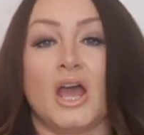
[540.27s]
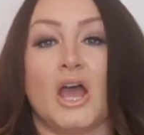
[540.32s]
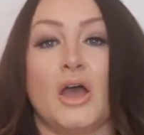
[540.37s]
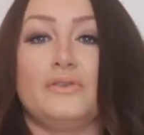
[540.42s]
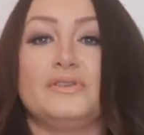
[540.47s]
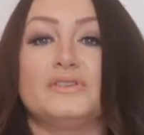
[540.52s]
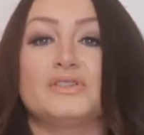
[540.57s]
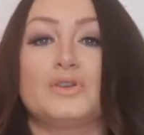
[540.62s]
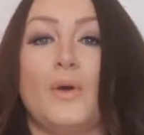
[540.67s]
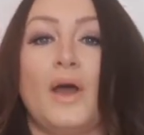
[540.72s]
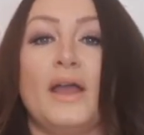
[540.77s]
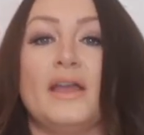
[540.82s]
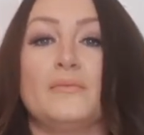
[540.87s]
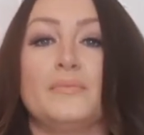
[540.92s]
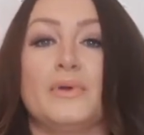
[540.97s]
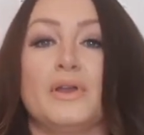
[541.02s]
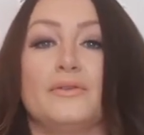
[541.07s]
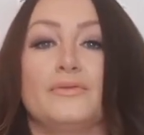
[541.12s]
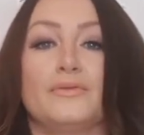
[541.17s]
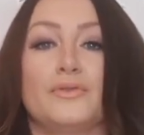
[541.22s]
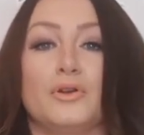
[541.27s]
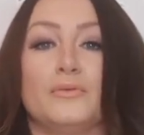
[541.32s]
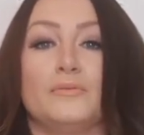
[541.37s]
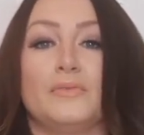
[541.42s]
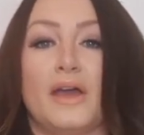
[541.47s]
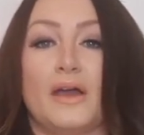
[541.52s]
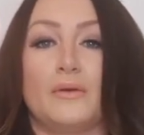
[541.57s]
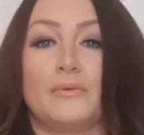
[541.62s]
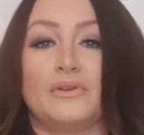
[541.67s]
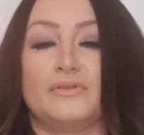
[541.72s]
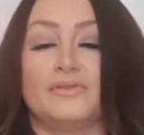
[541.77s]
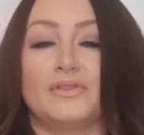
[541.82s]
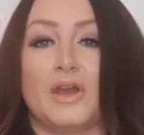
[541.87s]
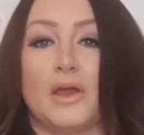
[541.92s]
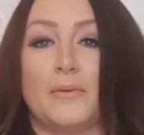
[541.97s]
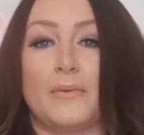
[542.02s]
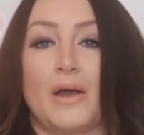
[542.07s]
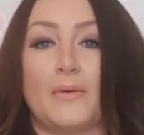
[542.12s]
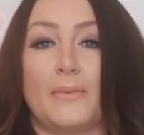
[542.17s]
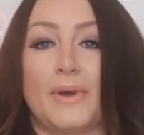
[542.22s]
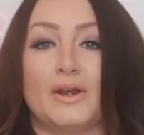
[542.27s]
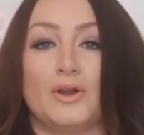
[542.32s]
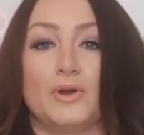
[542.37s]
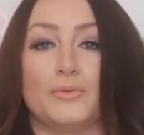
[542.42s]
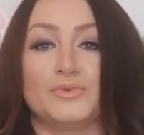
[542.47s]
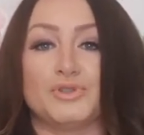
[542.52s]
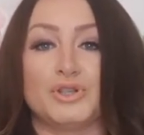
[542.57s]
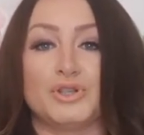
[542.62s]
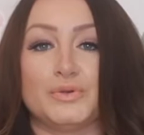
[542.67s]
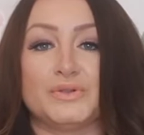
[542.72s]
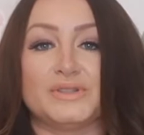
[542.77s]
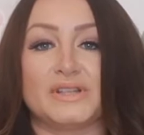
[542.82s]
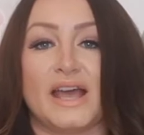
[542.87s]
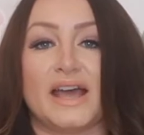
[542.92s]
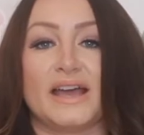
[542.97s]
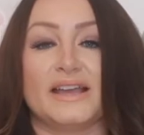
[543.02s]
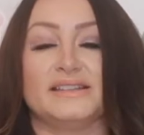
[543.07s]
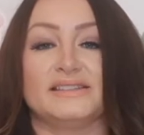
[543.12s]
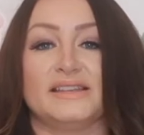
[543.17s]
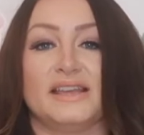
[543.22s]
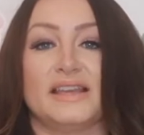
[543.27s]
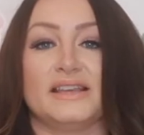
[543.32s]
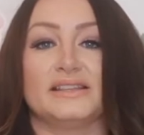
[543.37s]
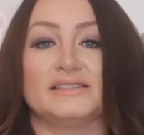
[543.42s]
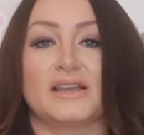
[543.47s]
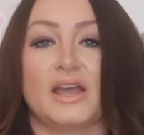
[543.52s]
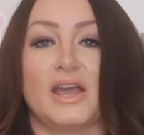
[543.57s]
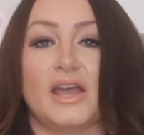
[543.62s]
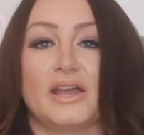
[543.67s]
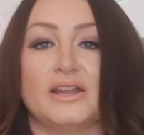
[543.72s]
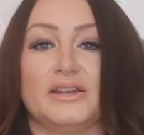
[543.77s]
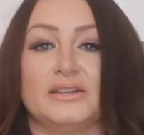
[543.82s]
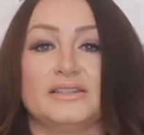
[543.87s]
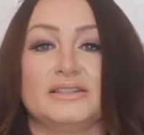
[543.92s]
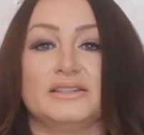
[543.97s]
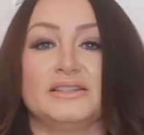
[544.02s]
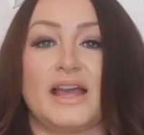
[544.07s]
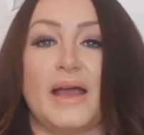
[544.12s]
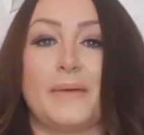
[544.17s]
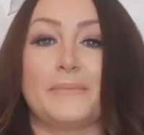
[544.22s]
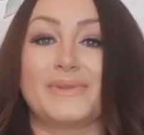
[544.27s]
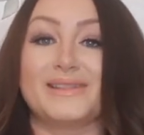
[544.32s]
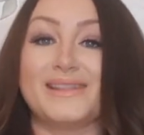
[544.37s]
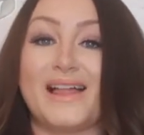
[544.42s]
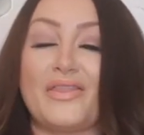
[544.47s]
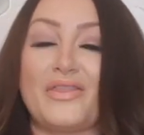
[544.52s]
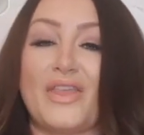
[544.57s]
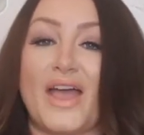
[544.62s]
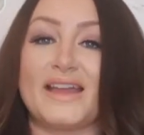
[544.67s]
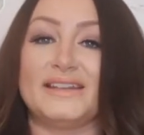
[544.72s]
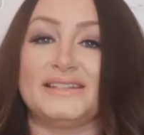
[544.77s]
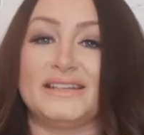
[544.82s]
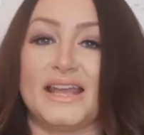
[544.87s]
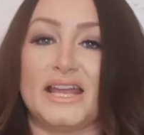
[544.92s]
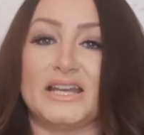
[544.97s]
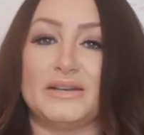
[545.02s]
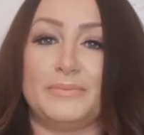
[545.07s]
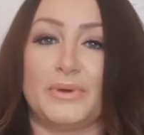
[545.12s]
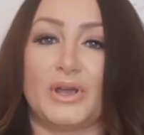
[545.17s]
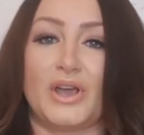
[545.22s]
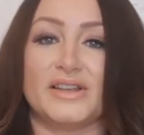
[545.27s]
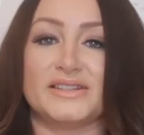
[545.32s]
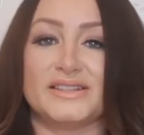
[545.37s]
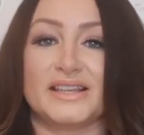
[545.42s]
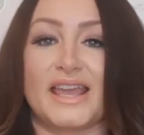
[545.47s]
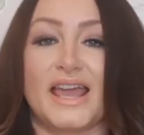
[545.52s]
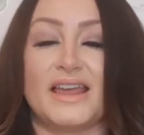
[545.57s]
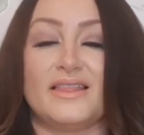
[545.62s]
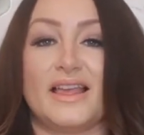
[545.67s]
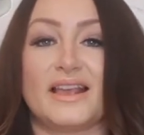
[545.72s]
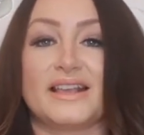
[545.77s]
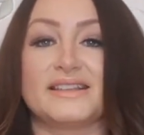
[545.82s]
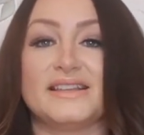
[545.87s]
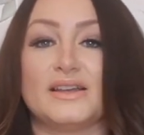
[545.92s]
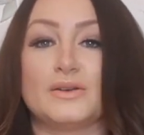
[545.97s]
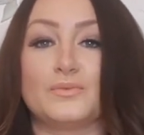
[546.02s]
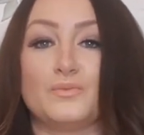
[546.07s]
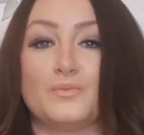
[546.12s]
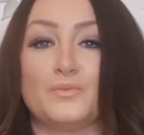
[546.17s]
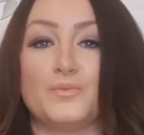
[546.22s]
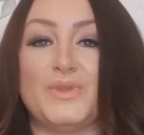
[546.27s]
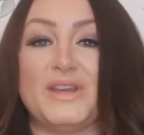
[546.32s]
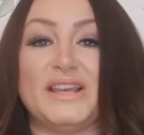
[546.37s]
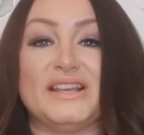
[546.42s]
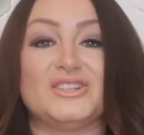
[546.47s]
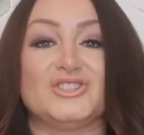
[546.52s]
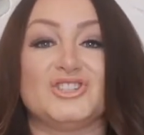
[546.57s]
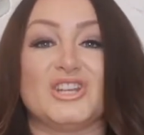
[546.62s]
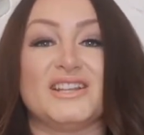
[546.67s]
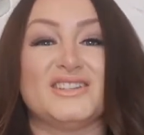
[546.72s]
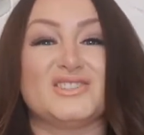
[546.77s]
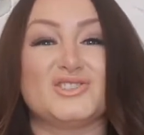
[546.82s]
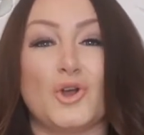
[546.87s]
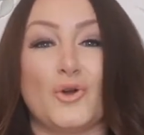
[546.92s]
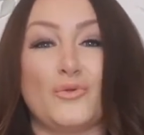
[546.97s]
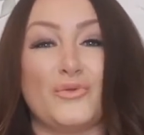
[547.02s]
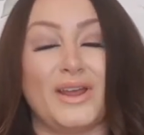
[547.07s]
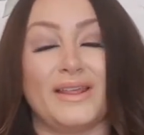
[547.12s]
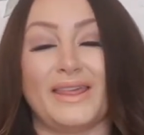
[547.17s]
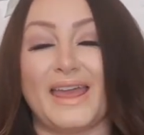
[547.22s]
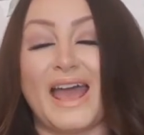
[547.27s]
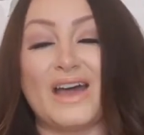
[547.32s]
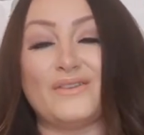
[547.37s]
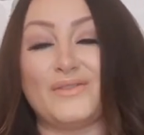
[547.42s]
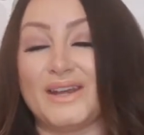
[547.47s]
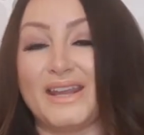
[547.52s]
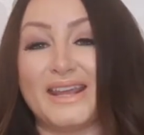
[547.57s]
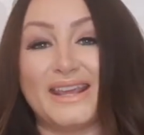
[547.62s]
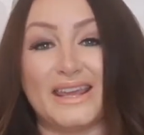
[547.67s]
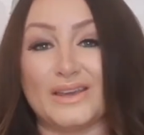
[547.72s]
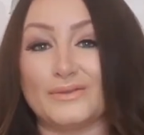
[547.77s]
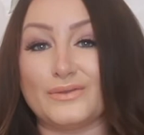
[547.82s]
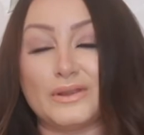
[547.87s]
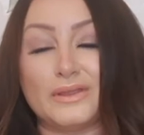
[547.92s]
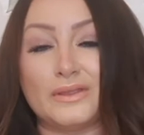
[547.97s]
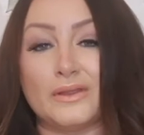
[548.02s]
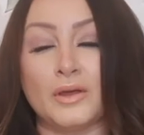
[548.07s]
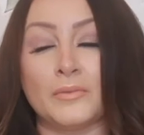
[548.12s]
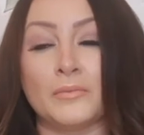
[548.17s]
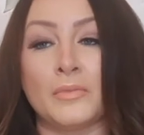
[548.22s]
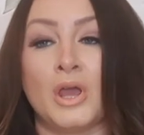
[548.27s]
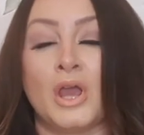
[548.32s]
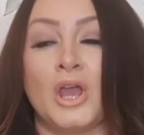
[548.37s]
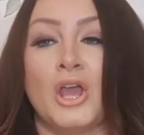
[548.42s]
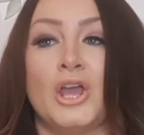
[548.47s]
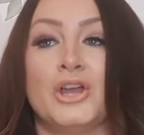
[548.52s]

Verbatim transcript: There is quite a bit of room there with them. I went up sizes and I'm glad that I did because again, like I said, these jeans don't really have any give in them.